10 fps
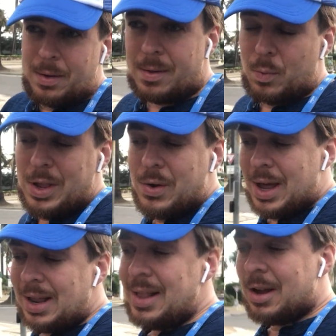When you
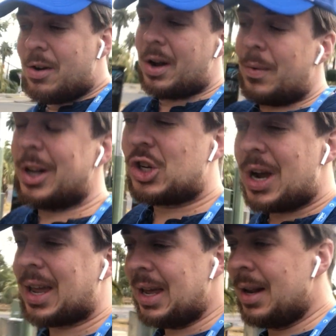get in there, you're gonna wanna
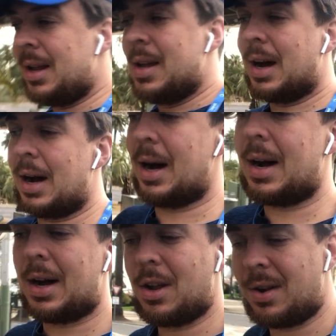check in.
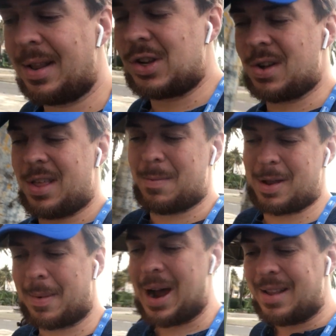You'll need to show them
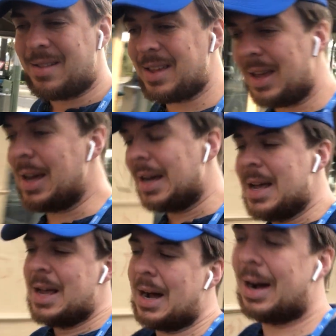some ID.
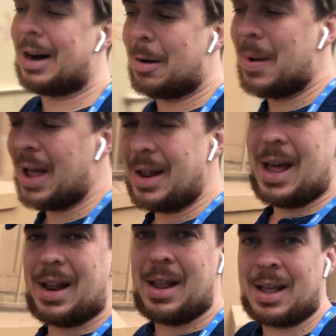And
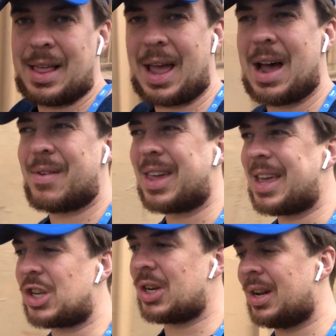then they have a
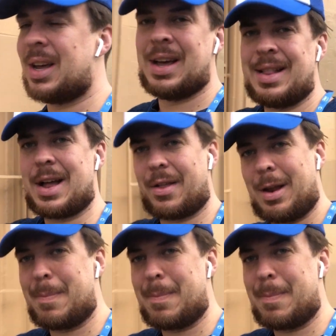kitchen down in the